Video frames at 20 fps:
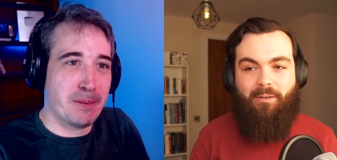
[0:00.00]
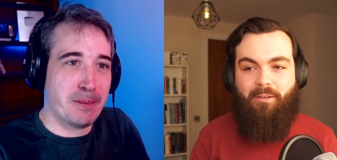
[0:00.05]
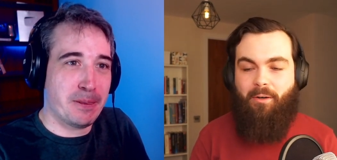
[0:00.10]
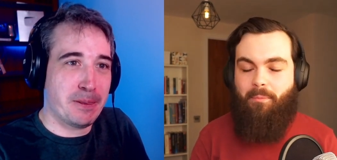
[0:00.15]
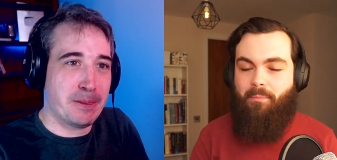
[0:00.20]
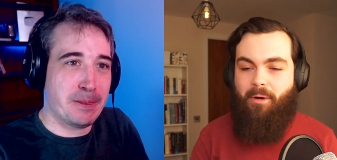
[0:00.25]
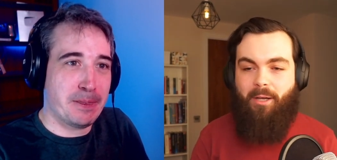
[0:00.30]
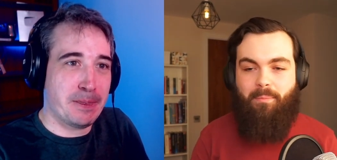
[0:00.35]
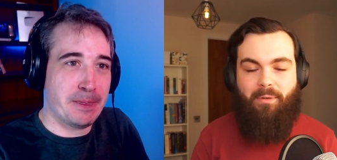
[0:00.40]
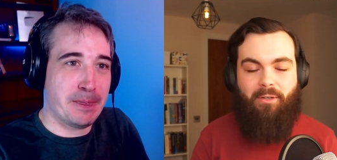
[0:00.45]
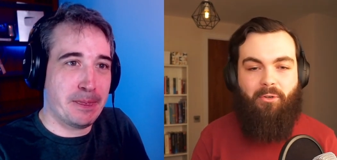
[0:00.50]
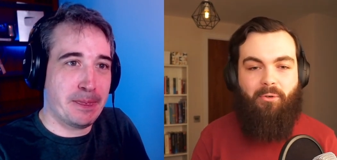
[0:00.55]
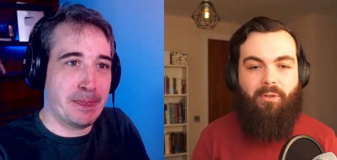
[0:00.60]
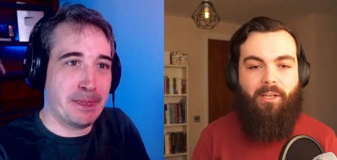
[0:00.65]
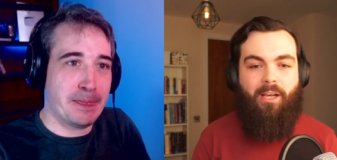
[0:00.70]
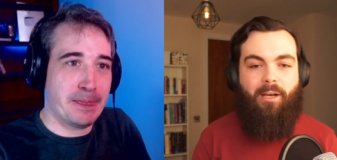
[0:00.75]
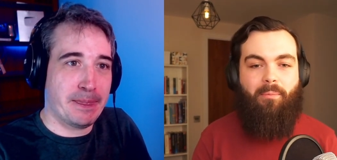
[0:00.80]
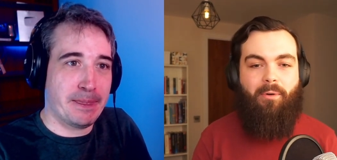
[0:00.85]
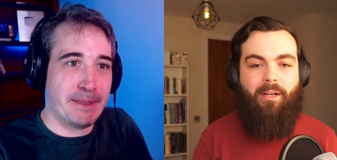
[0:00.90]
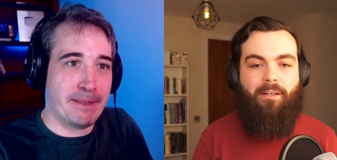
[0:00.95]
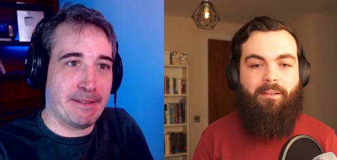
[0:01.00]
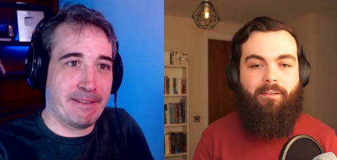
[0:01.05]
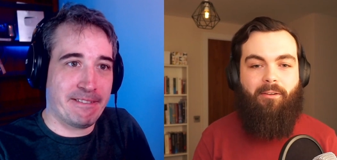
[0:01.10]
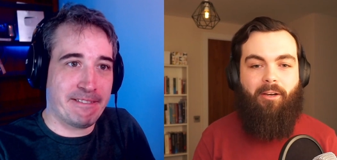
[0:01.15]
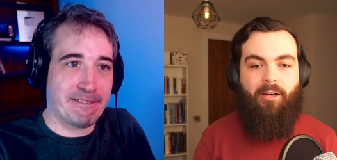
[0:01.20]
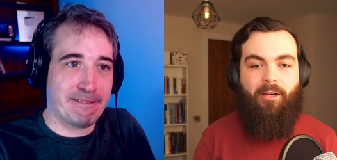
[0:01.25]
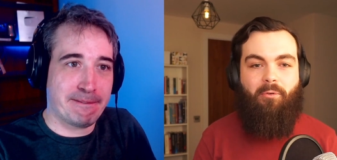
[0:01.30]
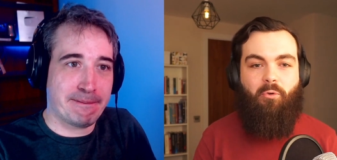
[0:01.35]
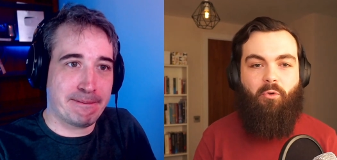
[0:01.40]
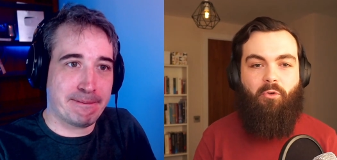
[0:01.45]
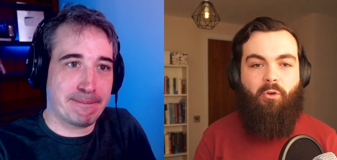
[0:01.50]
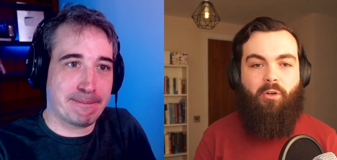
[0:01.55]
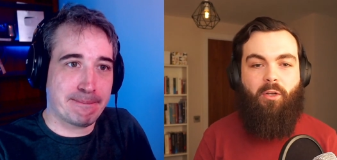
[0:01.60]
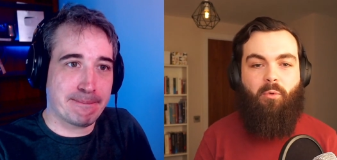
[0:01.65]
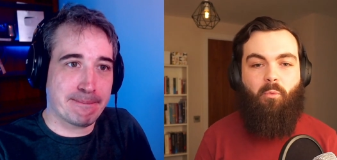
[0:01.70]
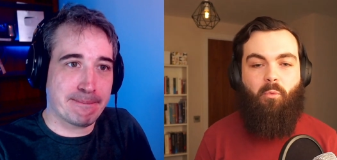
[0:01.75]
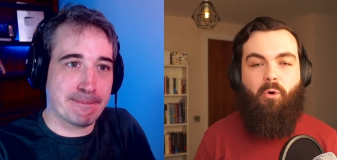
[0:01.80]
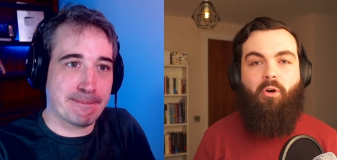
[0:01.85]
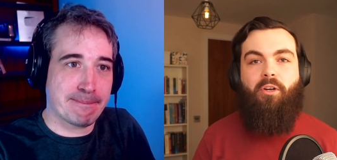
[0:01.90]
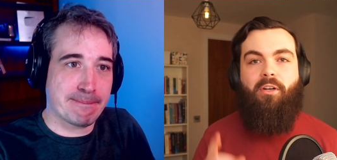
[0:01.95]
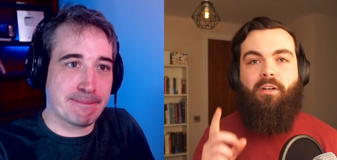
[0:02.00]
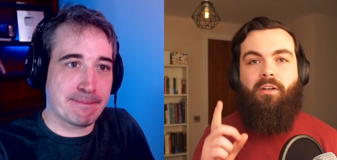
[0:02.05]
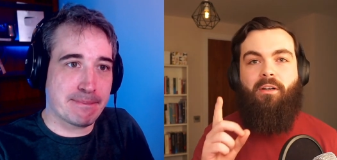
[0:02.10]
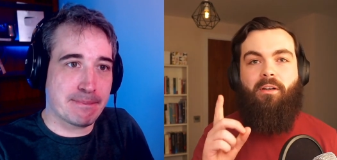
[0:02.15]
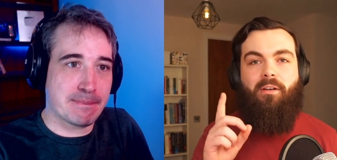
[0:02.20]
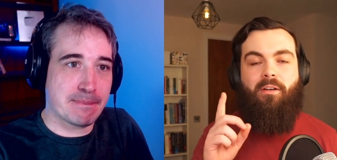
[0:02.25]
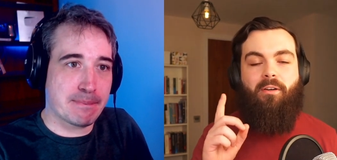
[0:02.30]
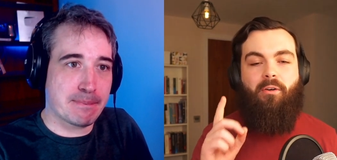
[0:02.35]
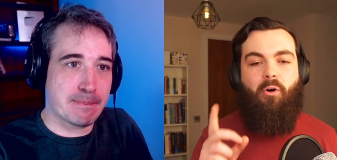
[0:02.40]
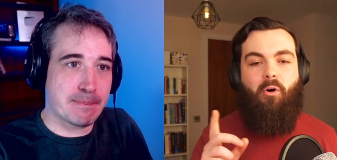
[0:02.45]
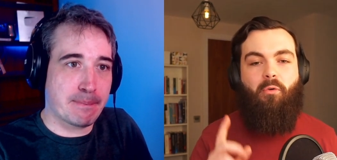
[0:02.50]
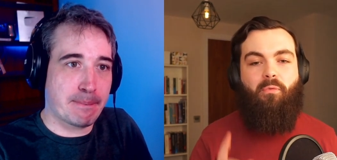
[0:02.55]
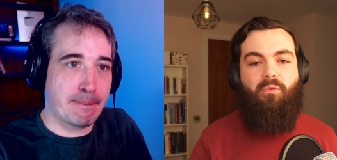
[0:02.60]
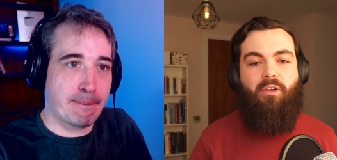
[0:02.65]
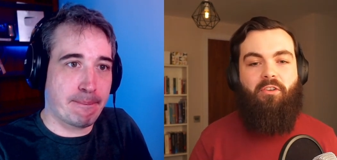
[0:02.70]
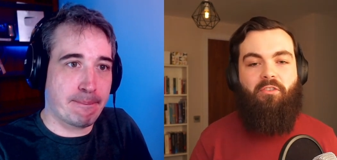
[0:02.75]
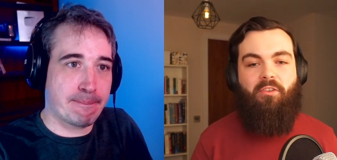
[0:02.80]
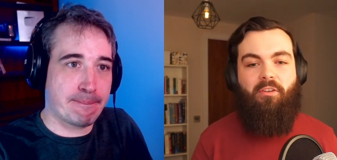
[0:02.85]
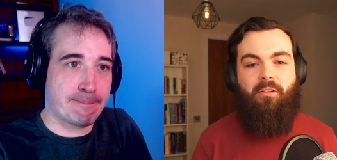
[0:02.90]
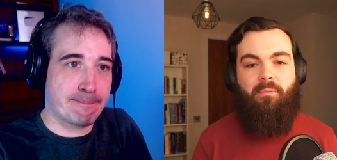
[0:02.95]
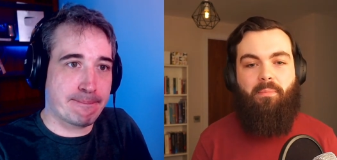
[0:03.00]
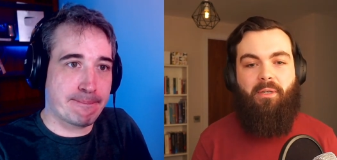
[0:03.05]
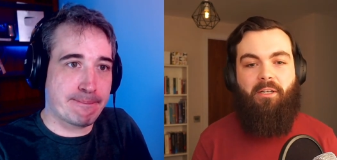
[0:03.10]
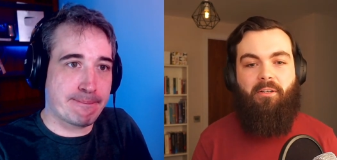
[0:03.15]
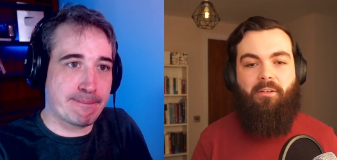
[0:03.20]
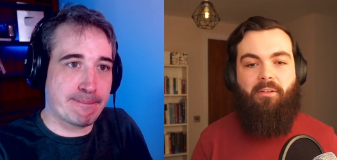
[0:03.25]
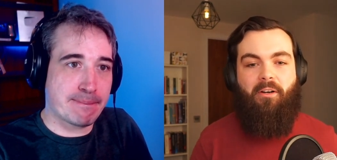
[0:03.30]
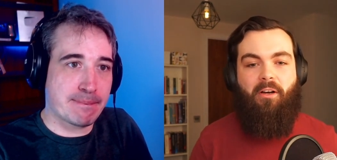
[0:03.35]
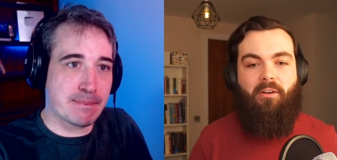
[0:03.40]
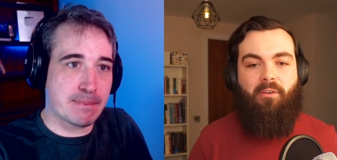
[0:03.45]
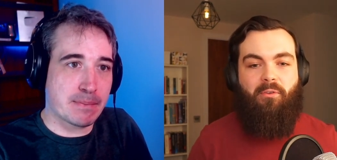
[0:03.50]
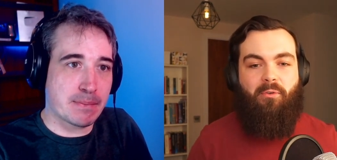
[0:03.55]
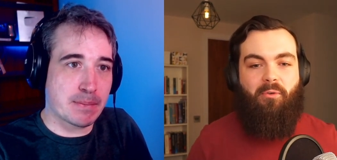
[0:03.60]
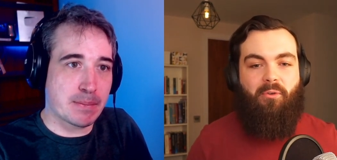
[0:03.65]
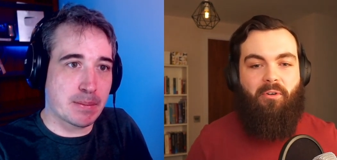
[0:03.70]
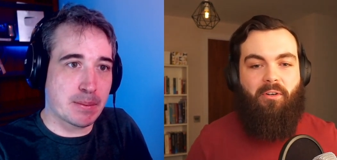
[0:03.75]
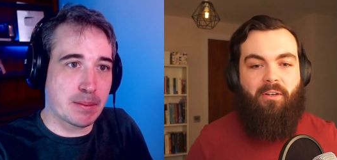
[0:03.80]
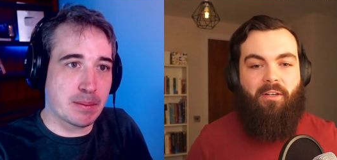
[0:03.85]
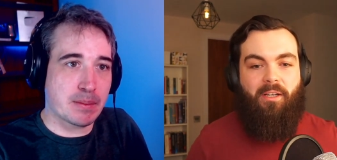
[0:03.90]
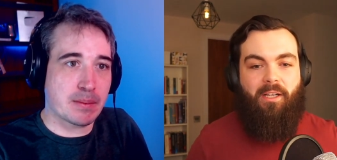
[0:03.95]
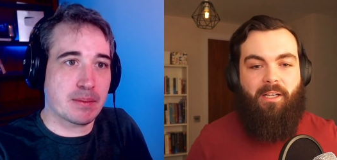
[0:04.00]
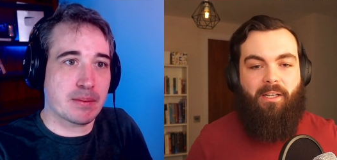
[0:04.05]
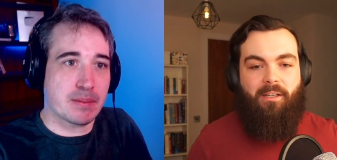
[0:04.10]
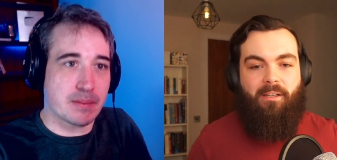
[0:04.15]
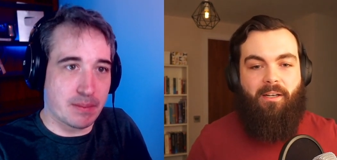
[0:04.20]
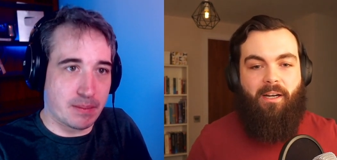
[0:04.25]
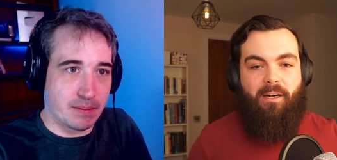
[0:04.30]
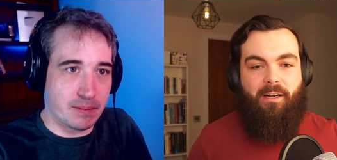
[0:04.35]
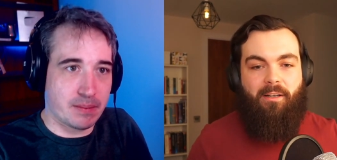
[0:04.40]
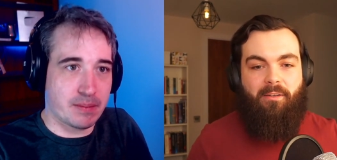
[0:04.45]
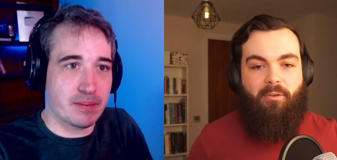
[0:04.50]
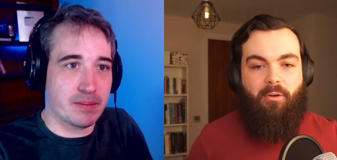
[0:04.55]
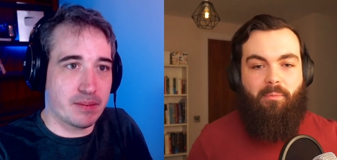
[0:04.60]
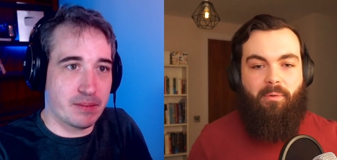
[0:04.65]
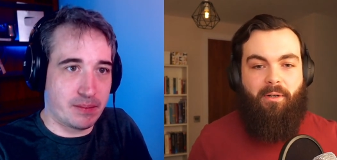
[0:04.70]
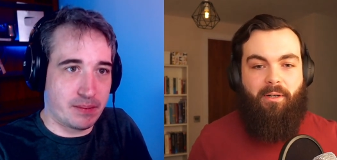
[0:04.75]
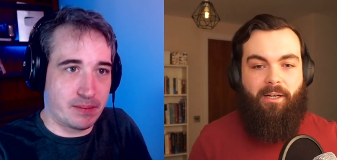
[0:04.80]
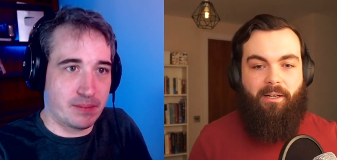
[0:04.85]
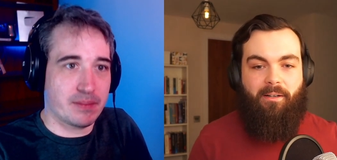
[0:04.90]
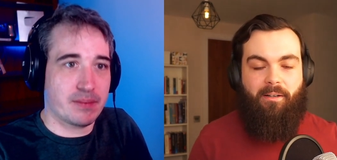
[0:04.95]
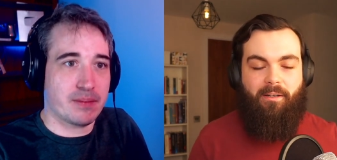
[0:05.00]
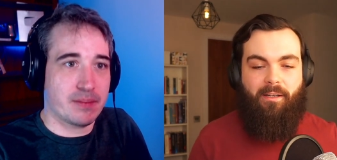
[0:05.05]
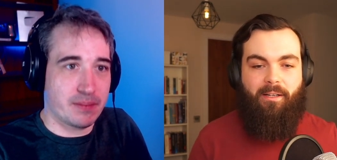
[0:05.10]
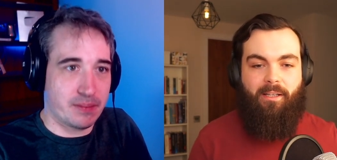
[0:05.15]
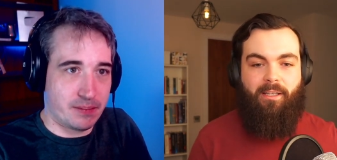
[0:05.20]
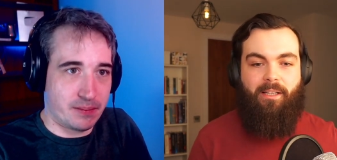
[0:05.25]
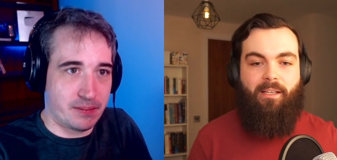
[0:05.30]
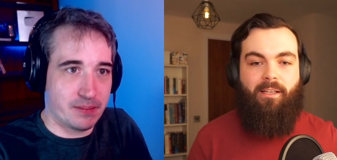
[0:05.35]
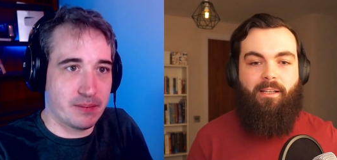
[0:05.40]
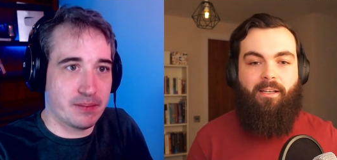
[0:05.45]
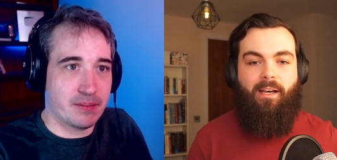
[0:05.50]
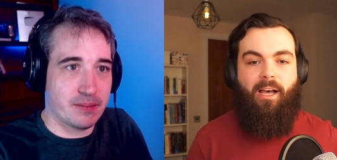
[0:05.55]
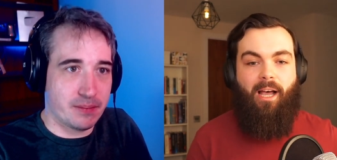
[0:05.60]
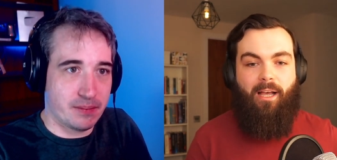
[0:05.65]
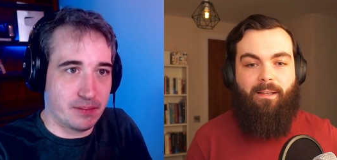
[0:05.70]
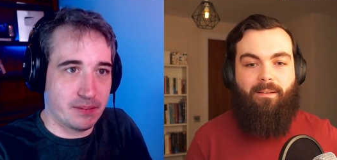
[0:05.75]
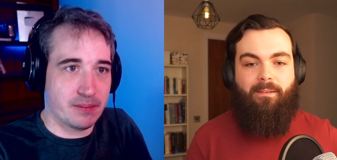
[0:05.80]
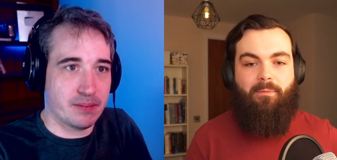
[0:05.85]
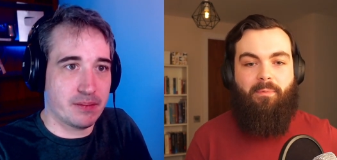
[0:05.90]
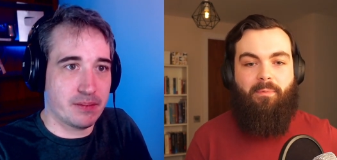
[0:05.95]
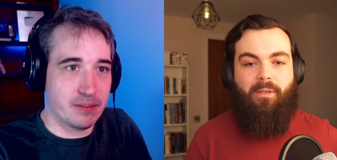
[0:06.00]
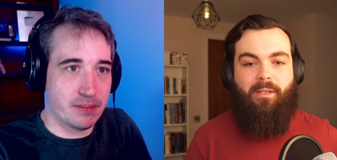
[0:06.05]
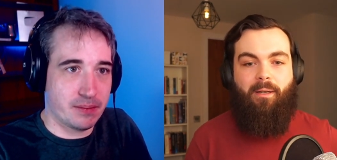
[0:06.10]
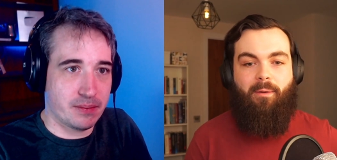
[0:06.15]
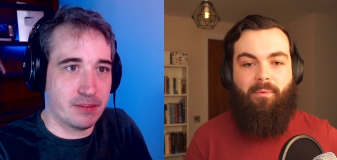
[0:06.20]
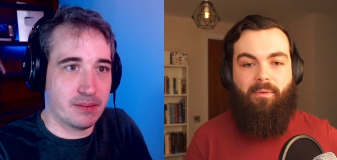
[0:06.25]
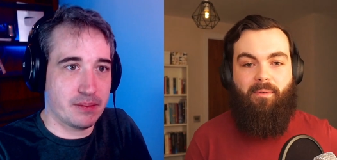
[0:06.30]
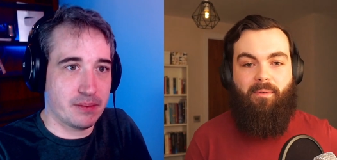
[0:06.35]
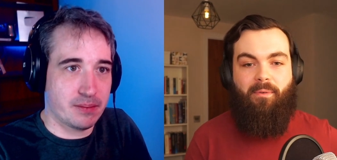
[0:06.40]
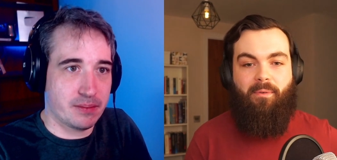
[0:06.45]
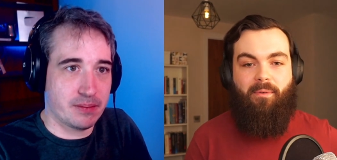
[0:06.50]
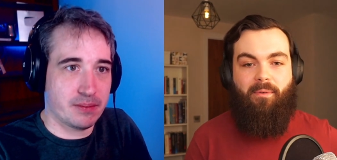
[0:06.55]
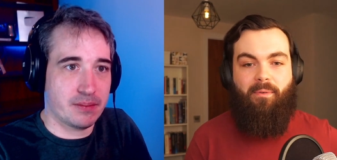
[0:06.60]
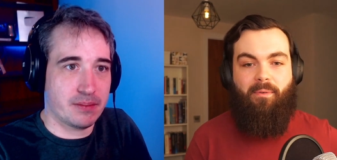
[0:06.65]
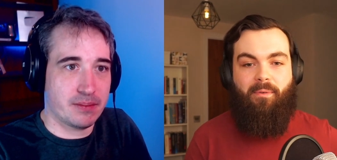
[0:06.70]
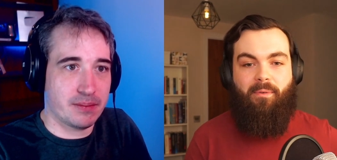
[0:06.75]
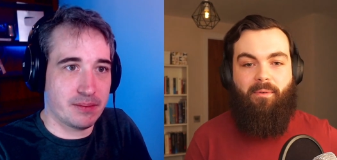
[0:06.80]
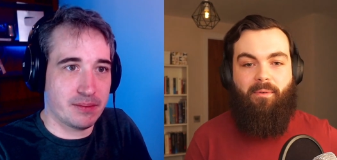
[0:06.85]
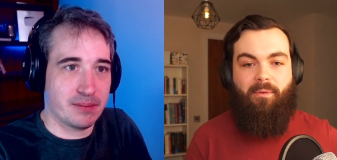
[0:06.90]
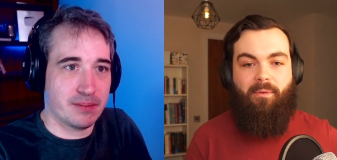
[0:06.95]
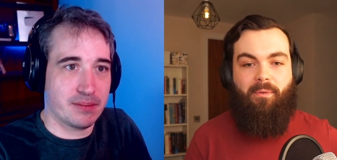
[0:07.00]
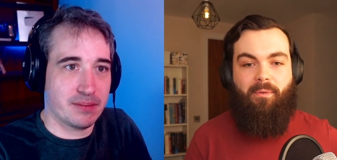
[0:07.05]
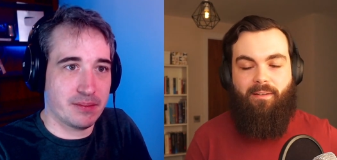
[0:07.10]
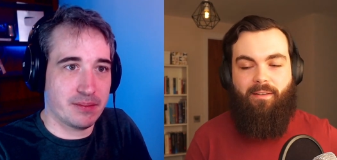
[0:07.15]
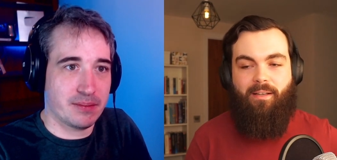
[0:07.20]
Speaker 1: There might be two now, but at the time there was only one official beer connoisseur in Dublin, Ireland, and he asked me himself. He said,